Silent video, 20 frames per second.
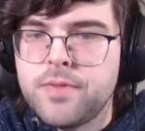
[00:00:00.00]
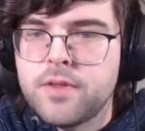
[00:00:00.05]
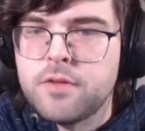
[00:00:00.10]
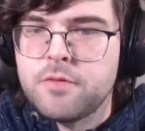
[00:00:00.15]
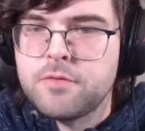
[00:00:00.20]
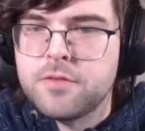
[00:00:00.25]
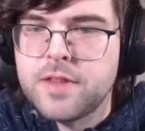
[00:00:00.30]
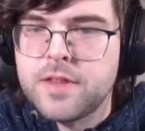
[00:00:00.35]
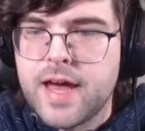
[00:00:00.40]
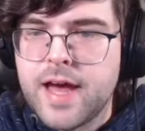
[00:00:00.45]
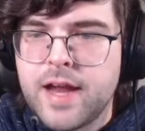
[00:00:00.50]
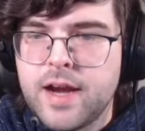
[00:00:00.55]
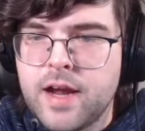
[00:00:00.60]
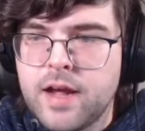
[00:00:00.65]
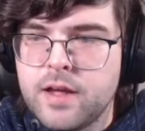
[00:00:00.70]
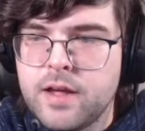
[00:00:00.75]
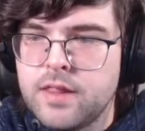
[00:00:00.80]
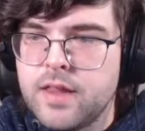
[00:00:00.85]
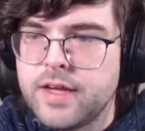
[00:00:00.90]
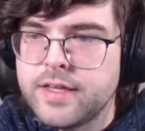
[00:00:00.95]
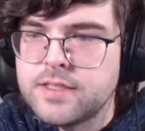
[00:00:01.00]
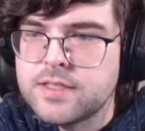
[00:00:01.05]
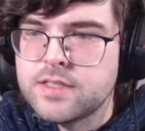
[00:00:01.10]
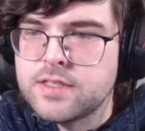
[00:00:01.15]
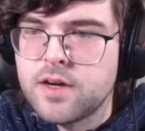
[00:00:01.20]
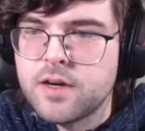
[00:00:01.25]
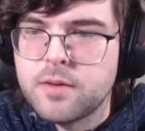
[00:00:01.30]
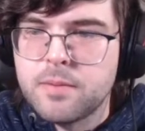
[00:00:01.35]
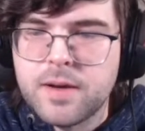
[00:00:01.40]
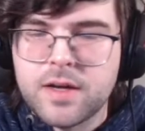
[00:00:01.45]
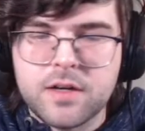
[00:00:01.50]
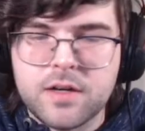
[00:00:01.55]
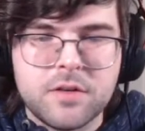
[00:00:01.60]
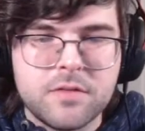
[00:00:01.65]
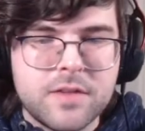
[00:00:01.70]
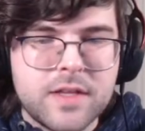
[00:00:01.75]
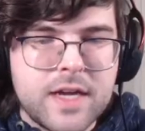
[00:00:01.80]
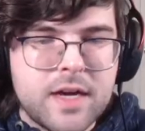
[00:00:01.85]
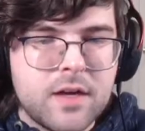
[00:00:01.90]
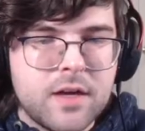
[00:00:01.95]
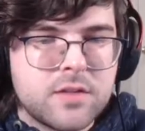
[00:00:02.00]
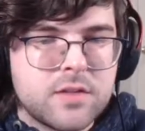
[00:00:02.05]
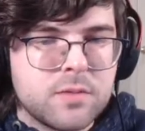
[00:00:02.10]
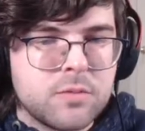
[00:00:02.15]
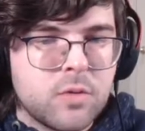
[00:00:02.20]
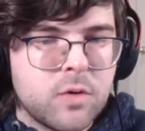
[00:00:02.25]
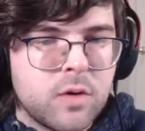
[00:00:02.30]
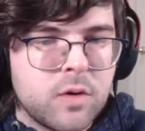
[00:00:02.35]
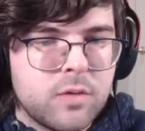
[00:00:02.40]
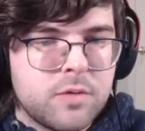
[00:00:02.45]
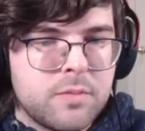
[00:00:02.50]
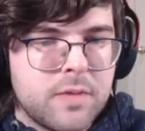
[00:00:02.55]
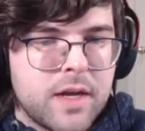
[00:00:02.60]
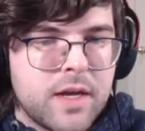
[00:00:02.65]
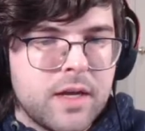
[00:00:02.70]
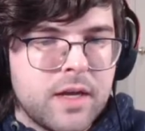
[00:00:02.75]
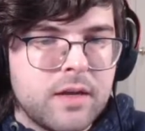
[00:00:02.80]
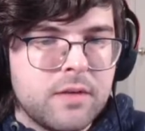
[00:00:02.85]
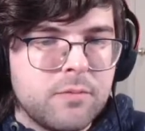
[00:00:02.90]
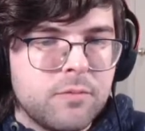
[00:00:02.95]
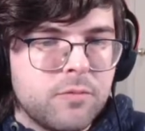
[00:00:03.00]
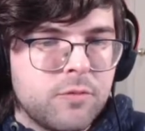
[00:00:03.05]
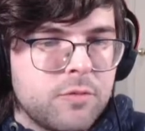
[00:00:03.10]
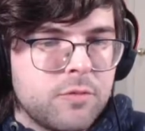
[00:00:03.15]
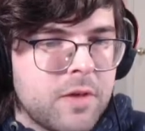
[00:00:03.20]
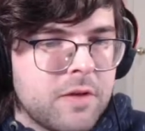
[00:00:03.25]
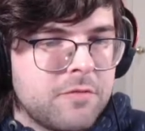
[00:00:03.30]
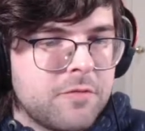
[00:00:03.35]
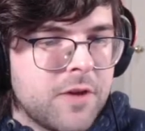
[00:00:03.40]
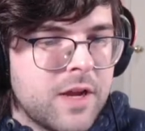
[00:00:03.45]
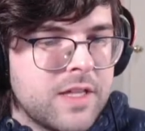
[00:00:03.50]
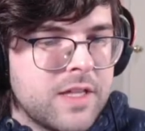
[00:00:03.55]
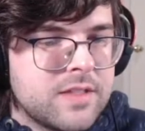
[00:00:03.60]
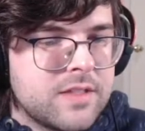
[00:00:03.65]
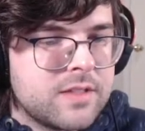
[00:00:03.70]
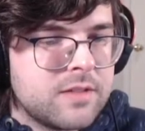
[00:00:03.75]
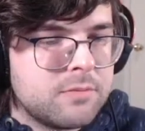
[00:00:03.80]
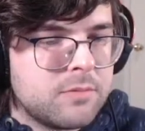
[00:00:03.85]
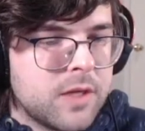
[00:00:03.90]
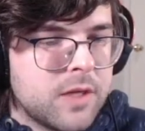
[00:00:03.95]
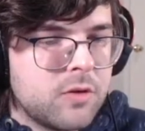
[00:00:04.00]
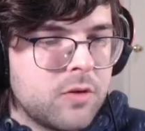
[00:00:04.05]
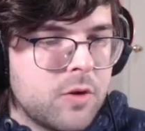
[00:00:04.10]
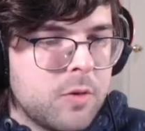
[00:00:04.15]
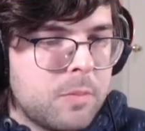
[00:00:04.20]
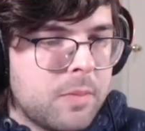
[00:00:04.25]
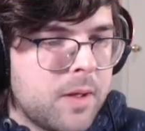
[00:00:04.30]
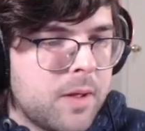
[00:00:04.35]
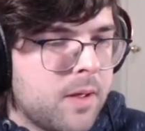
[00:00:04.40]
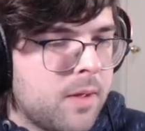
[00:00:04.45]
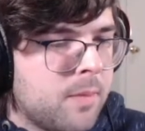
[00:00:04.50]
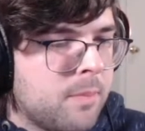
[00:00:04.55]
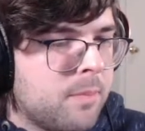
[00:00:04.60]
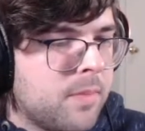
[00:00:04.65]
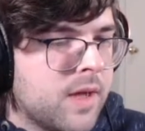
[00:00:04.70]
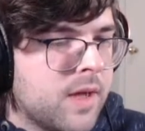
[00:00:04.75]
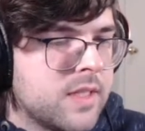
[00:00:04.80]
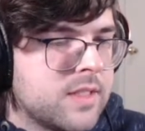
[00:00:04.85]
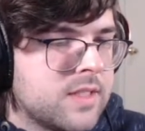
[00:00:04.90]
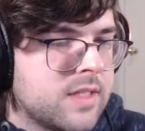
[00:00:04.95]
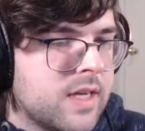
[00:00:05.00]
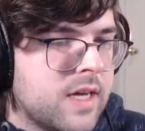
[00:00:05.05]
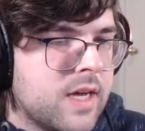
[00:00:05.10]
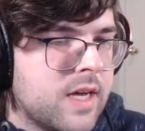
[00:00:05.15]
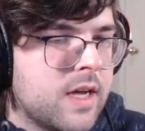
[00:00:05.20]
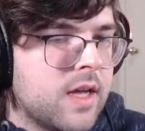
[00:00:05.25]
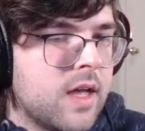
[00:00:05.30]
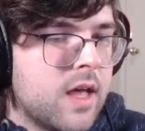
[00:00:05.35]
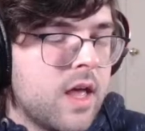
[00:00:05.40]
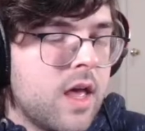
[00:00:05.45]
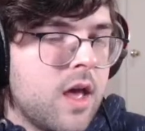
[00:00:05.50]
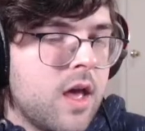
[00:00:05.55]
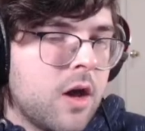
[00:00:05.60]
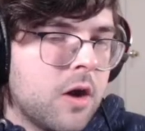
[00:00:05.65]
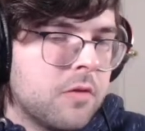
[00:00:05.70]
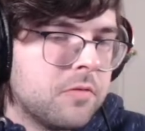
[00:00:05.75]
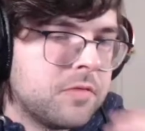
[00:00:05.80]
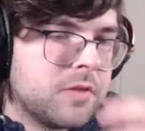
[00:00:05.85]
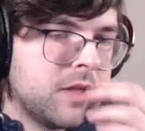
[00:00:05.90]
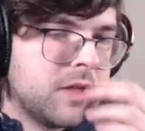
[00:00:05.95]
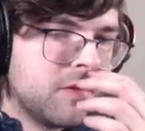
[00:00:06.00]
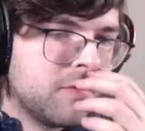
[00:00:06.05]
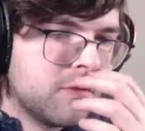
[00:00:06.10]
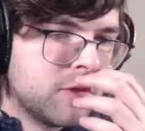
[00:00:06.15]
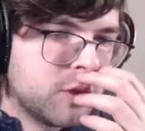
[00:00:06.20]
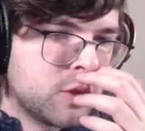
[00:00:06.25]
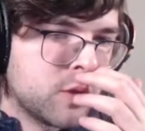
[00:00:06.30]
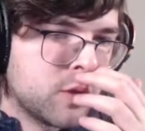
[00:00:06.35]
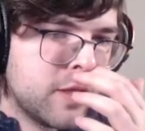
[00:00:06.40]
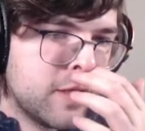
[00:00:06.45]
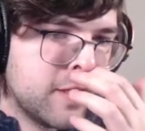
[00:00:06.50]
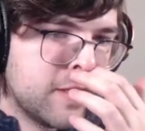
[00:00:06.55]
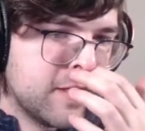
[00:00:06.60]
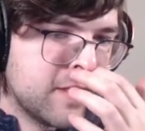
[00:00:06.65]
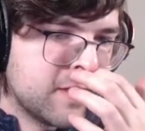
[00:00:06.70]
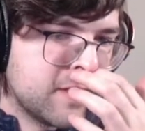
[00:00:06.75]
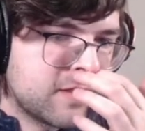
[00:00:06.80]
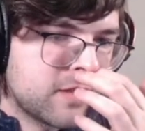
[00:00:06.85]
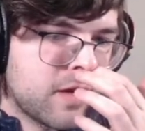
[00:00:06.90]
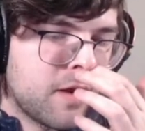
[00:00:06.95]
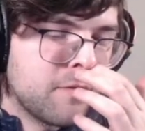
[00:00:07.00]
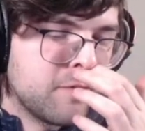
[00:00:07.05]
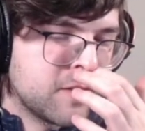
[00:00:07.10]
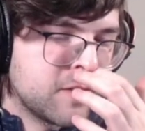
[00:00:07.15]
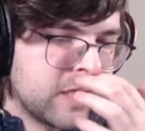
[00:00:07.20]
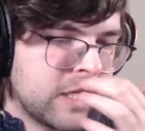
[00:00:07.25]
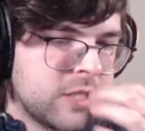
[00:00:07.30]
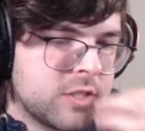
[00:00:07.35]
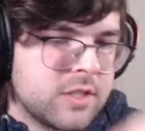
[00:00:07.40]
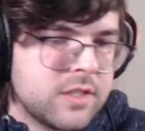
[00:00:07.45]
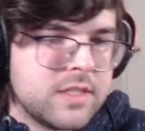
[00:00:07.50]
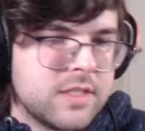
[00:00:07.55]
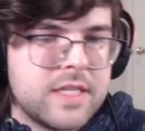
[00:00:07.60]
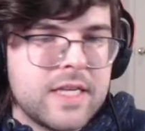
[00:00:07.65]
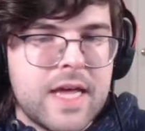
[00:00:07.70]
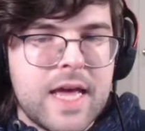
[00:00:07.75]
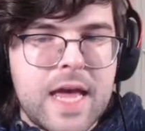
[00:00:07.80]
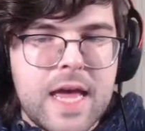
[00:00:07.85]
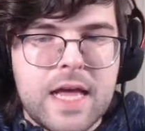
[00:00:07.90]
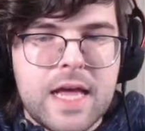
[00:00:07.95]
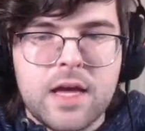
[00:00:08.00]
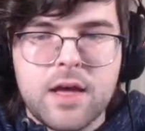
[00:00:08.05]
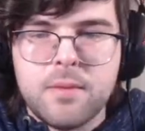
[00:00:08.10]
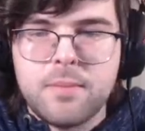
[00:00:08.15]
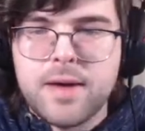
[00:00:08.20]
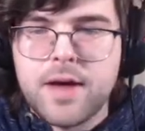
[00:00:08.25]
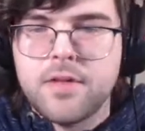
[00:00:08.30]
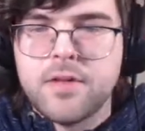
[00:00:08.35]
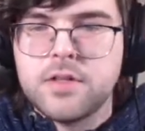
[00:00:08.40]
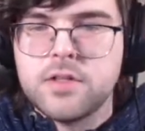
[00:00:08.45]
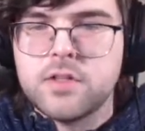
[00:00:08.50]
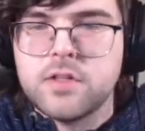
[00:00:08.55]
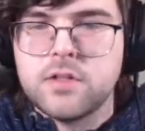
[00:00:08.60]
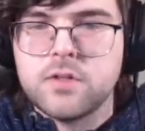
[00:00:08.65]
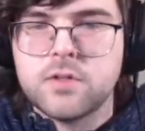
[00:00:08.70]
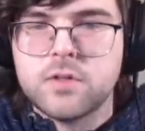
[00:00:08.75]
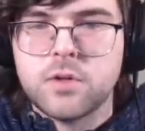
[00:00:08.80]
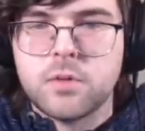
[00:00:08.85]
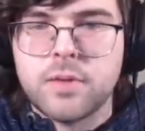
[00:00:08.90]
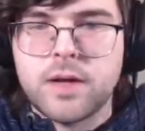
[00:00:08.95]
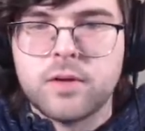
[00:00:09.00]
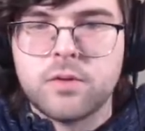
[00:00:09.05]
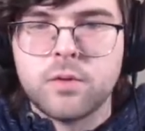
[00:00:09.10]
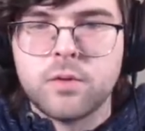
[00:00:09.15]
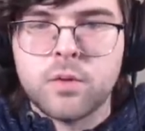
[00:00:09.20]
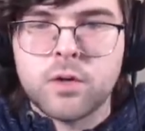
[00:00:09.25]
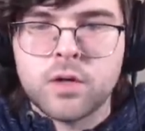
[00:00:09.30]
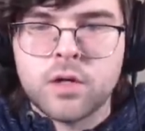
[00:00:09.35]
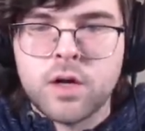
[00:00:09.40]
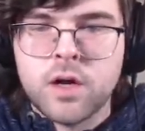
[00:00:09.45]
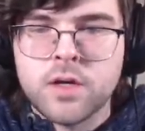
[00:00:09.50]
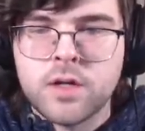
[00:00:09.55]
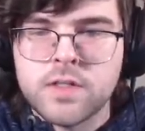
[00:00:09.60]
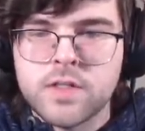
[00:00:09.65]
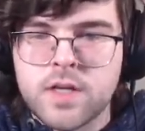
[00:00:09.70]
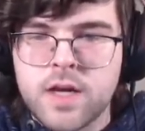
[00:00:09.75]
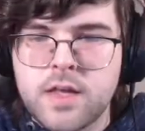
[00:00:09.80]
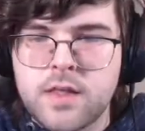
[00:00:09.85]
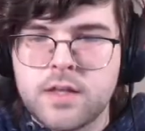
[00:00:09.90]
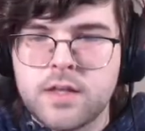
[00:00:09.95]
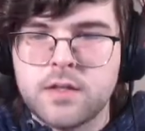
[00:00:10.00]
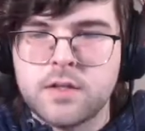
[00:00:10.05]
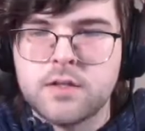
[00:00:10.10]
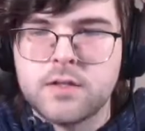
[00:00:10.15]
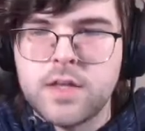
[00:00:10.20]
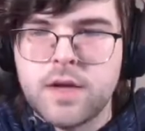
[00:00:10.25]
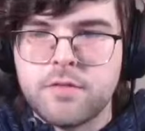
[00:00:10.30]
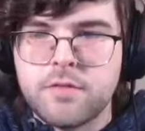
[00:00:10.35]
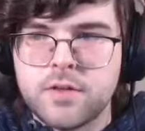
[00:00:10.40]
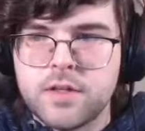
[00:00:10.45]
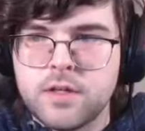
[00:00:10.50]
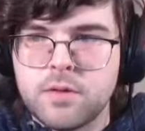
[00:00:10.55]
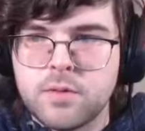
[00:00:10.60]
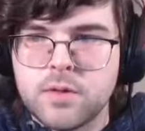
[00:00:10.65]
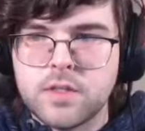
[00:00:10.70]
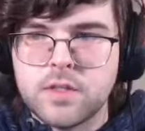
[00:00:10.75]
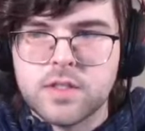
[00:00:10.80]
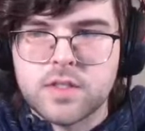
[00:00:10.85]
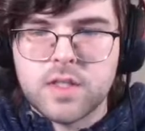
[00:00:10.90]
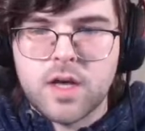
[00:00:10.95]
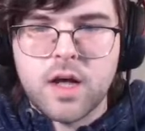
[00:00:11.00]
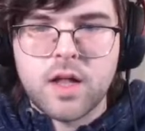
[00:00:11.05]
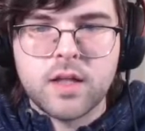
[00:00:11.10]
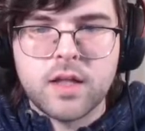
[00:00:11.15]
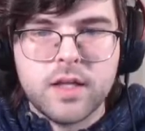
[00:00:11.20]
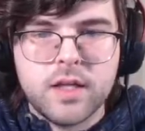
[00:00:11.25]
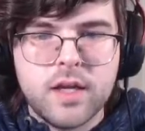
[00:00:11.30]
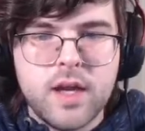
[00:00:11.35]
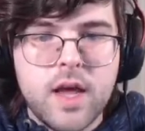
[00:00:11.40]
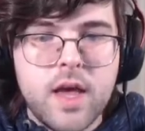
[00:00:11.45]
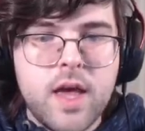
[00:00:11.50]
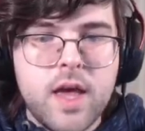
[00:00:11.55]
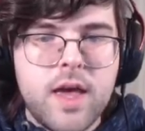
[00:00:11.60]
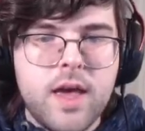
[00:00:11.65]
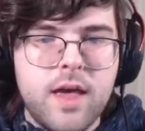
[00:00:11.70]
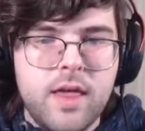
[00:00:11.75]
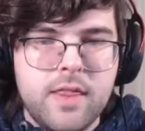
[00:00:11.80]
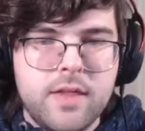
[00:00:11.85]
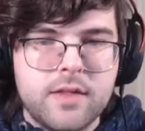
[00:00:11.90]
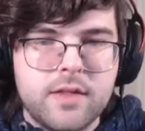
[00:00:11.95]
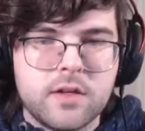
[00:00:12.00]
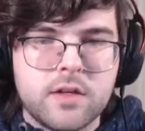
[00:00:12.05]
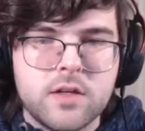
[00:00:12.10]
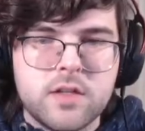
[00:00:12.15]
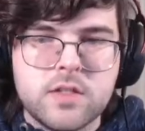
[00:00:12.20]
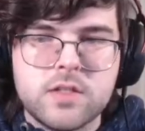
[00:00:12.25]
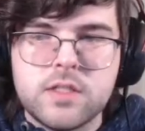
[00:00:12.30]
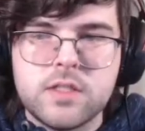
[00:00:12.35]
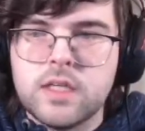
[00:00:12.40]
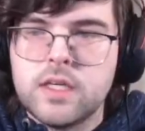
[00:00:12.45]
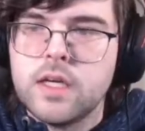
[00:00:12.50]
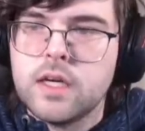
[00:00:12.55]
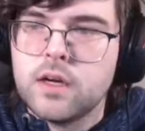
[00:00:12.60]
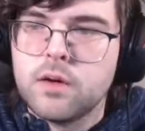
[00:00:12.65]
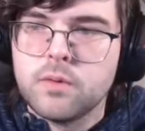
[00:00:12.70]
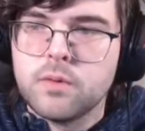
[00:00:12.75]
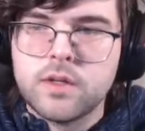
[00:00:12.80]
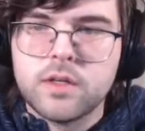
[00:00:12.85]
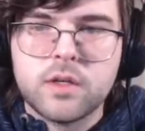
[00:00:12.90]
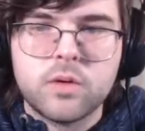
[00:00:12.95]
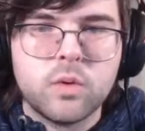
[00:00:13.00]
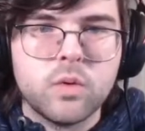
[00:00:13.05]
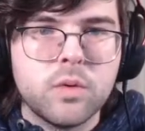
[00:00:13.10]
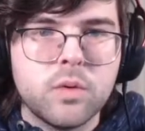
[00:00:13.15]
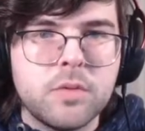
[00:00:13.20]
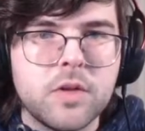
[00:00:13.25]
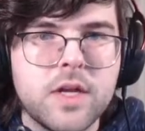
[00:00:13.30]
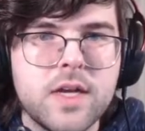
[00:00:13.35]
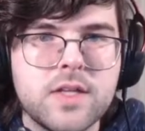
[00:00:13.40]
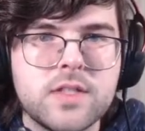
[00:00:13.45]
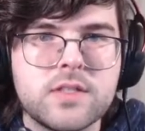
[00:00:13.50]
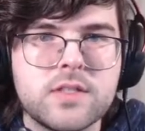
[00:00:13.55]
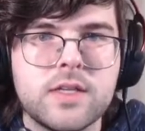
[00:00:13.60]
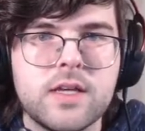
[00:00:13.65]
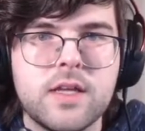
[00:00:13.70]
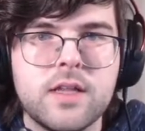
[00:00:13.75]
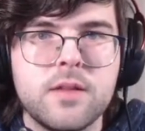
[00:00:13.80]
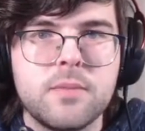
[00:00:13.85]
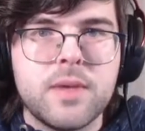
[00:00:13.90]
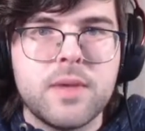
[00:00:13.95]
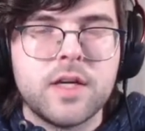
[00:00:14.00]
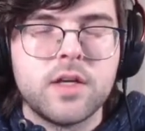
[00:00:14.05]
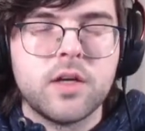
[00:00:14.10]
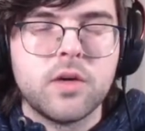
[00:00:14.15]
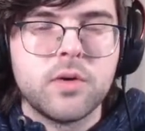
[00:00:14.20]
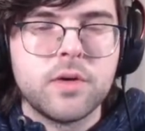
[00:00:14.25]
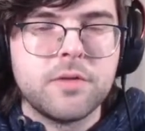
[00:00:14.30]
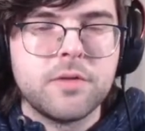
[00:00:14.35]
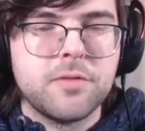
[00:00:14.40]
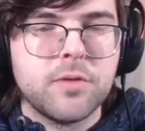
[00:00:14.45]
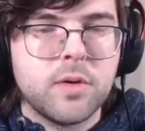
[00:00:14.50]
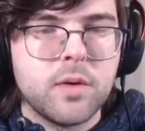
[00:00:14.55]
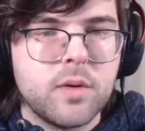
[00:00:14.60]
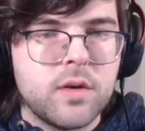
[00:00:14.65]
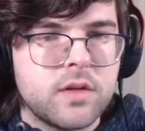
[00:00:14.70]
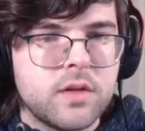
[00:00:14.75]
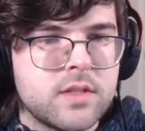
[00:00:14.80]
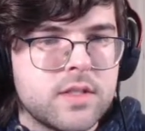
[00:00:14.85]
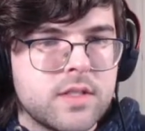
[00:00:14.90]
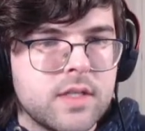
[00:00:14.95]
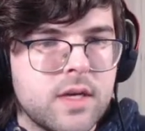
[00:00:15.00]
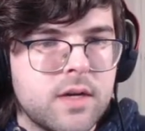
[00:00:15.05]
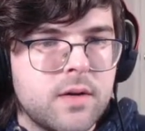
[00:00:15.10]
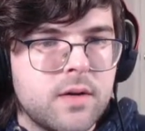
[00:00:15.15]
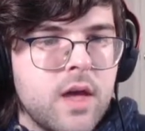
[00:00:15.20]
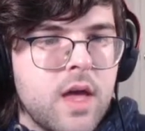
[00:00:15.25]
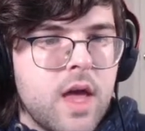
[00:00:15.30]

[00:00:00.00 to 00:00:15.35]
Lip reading: for that, I'd like to talk about it over there some more with my friends in my group. But hopefully you've enjoyed this conversation today about these new Soulbound reward cards. I think they're definitely really solid, and that they're going to see a really cool place in the meta going forward. So